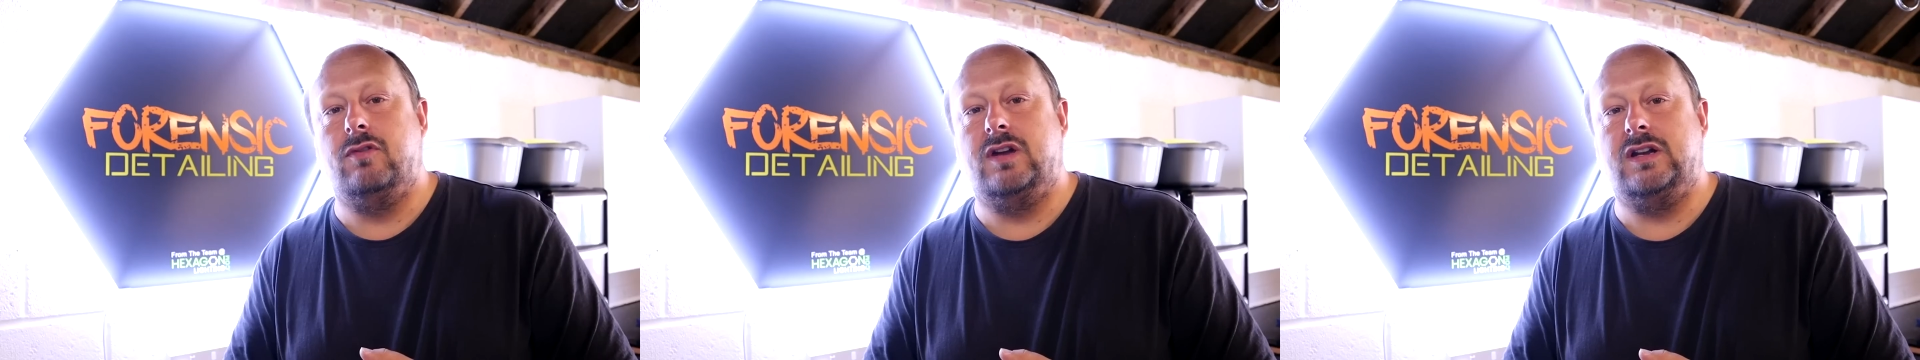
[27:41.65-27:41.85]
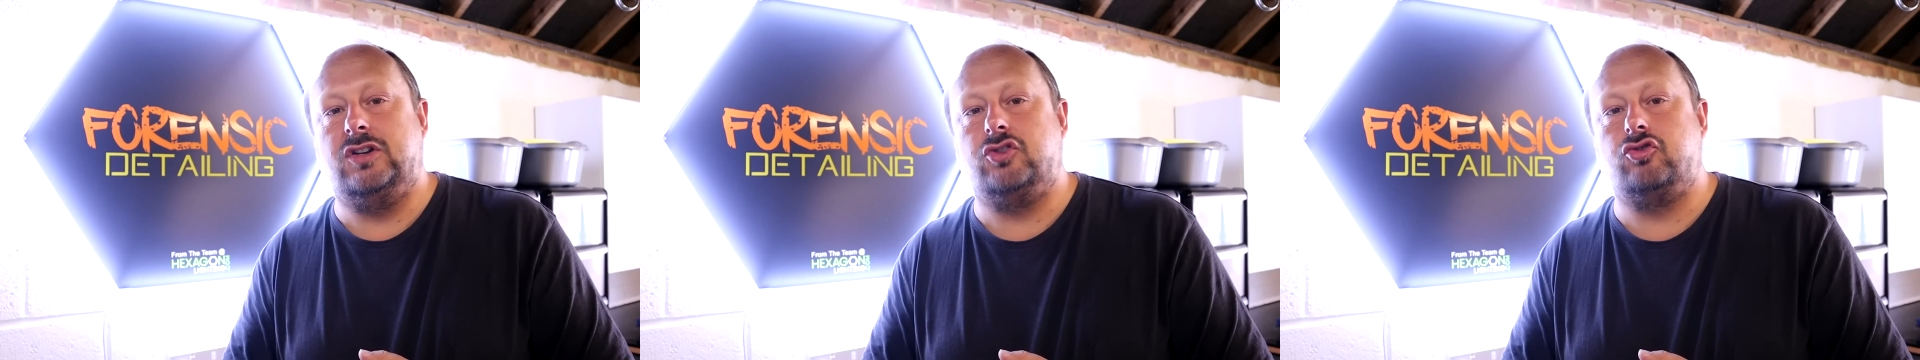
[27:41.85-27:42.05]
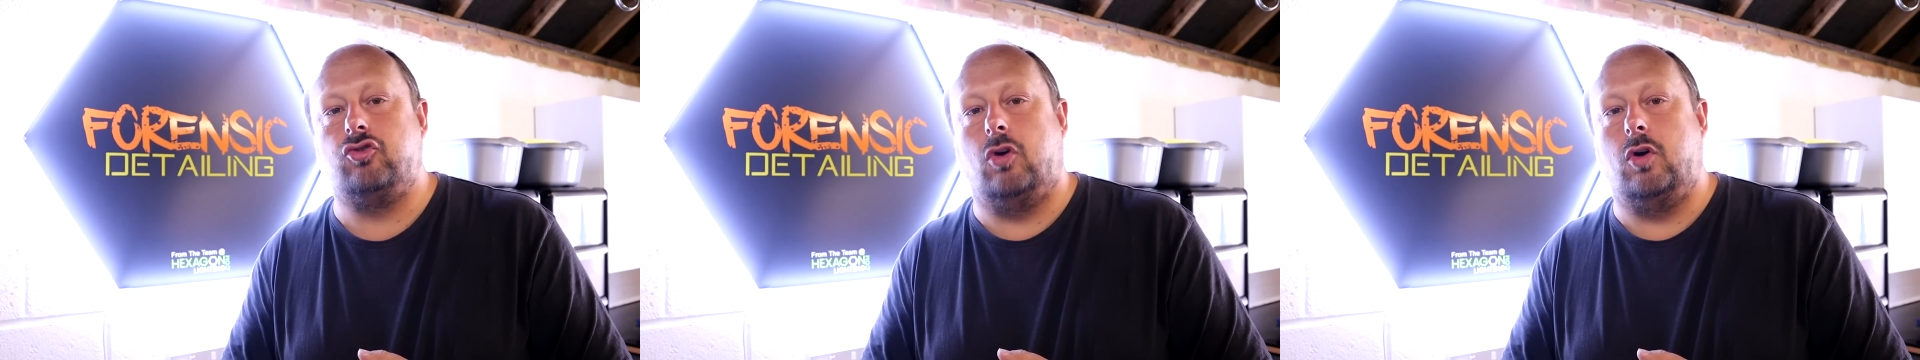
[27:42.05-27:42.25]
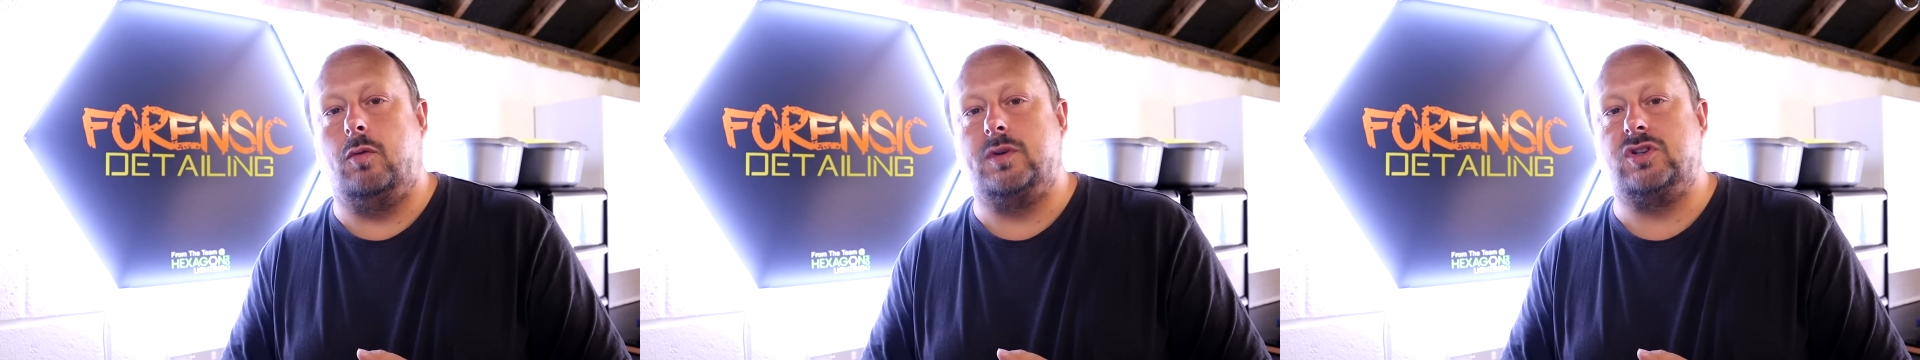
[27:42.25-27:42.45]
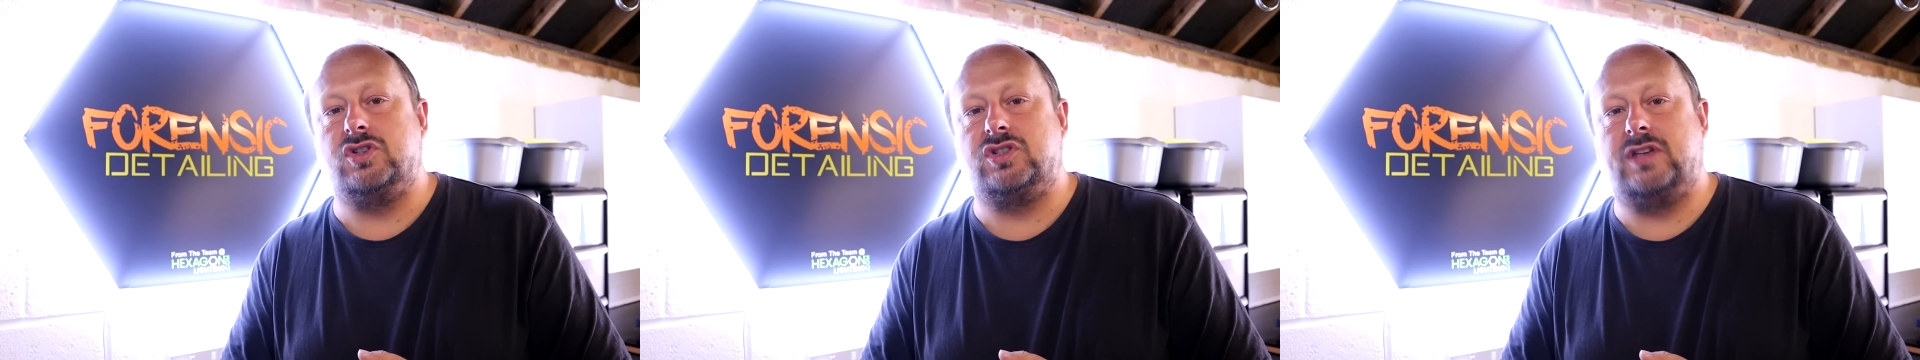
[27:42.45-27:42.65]
really
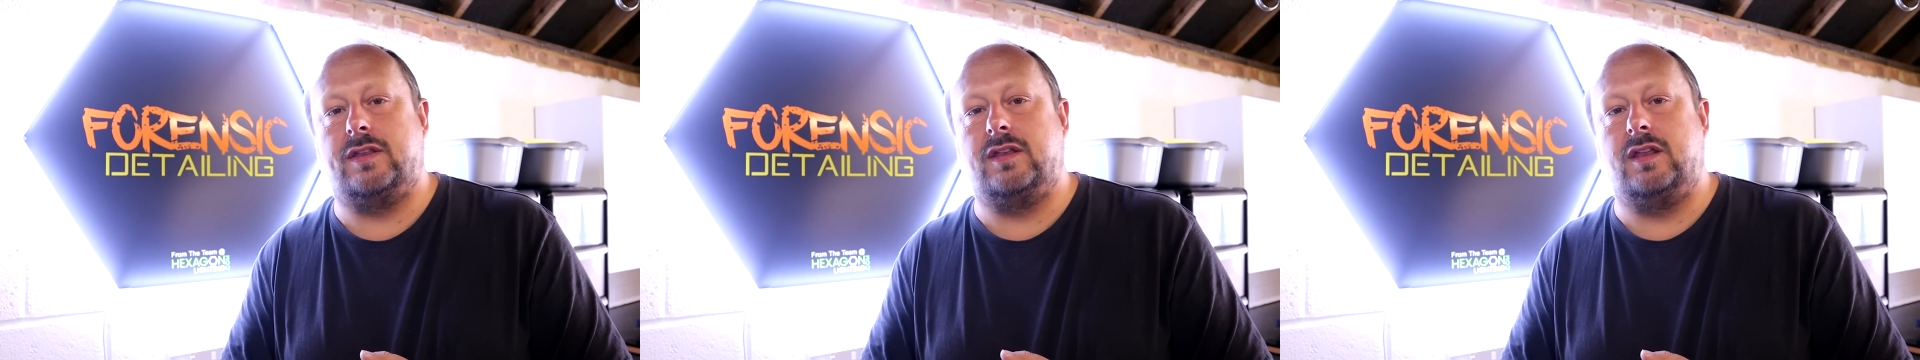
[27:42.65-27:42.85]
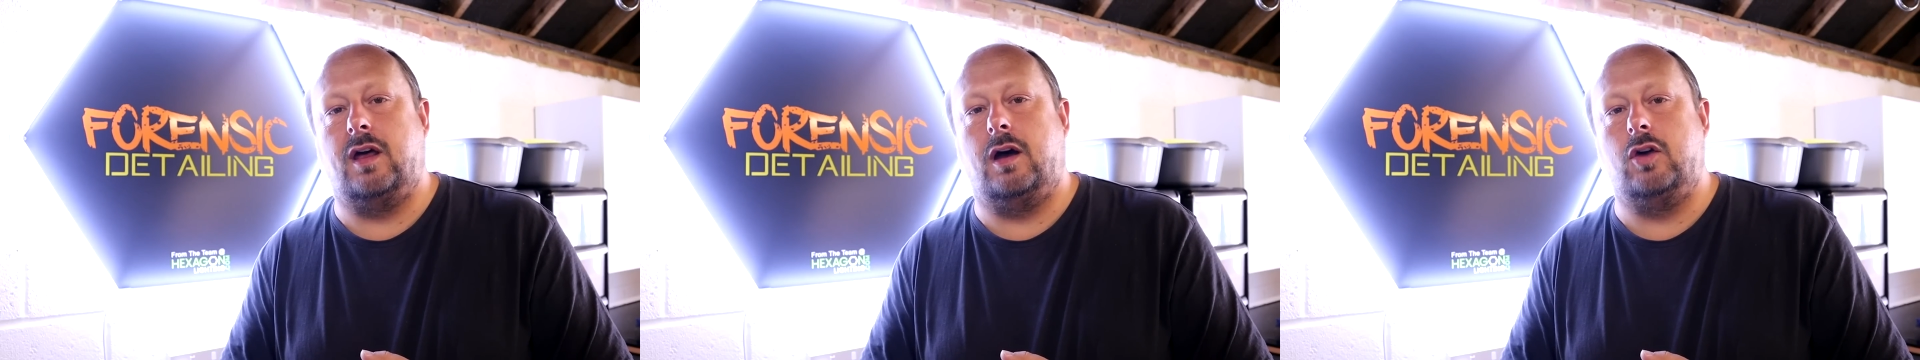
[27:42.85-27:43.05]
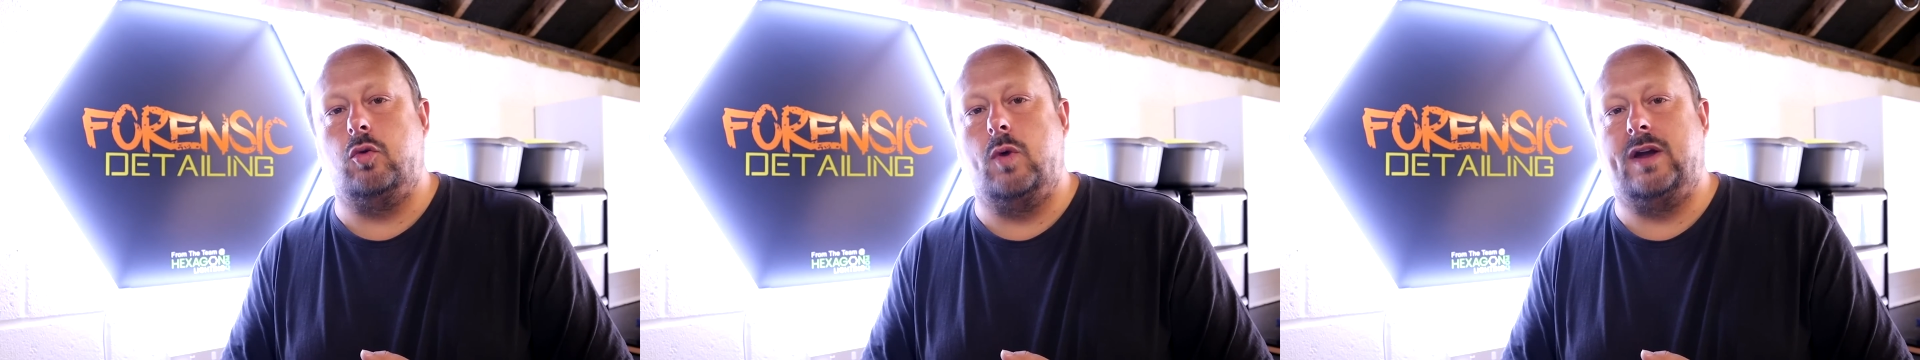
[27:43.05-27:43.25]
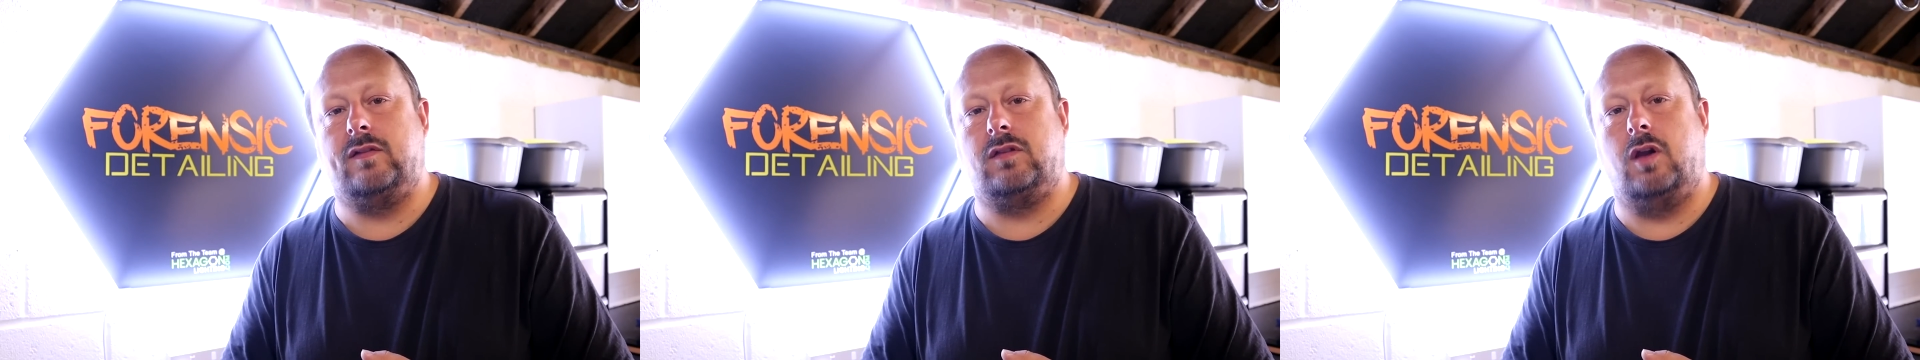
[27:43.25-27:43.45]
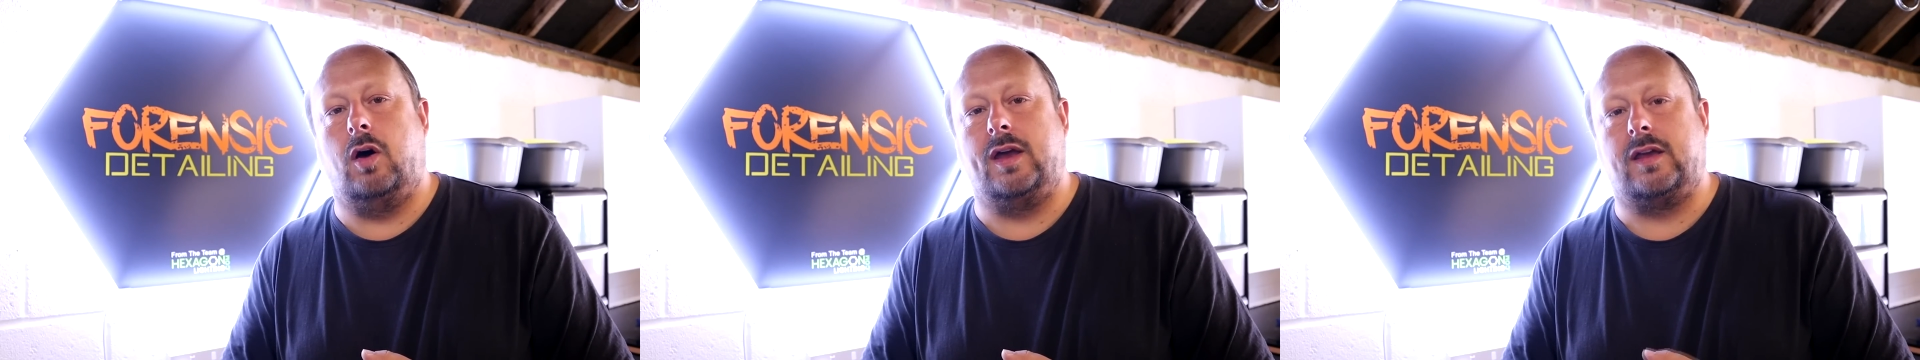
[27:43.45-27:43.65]
strong, which is something I
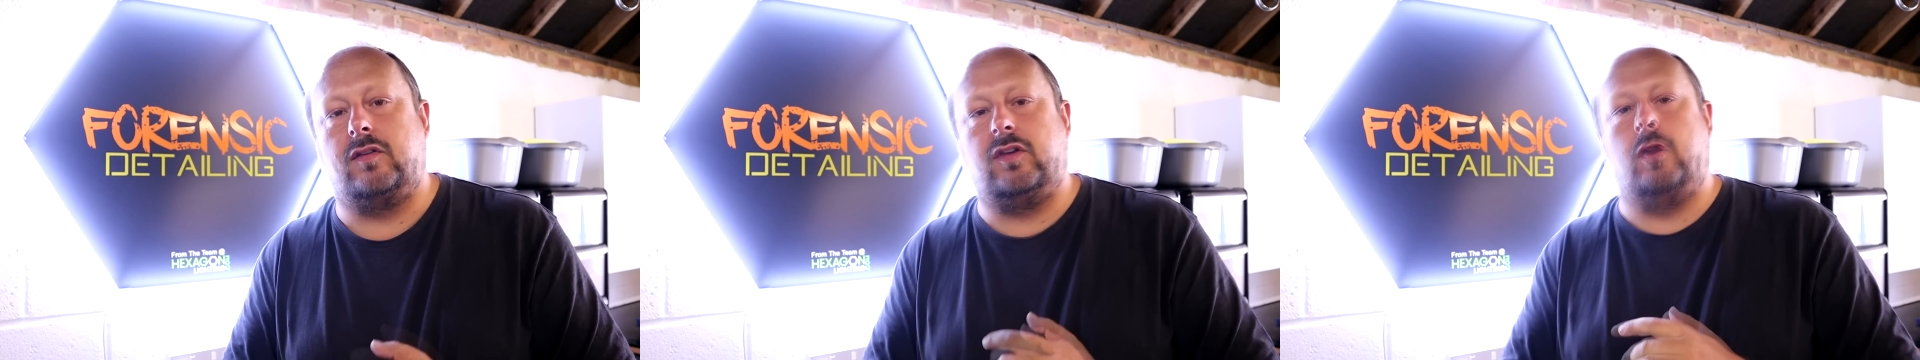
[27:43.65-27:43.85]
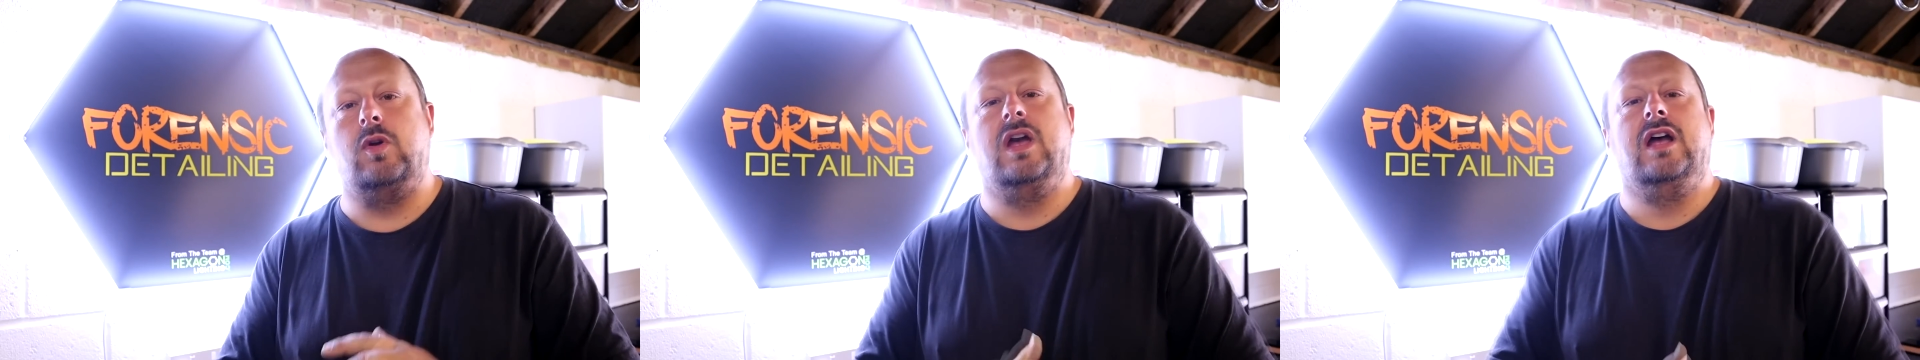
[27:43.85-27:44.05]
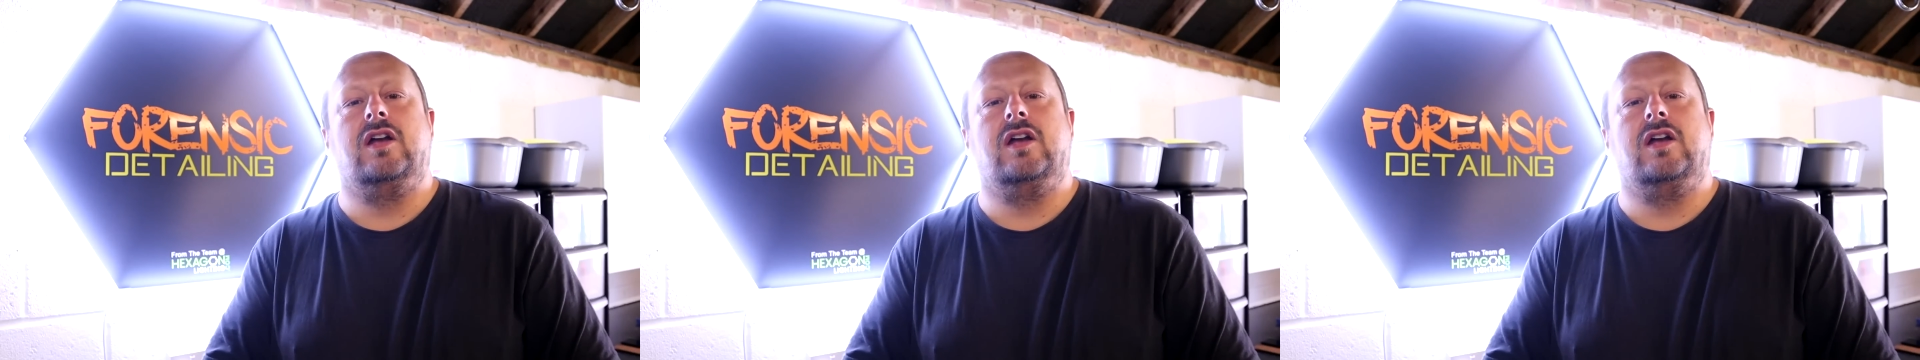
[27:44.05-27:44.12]
always like. So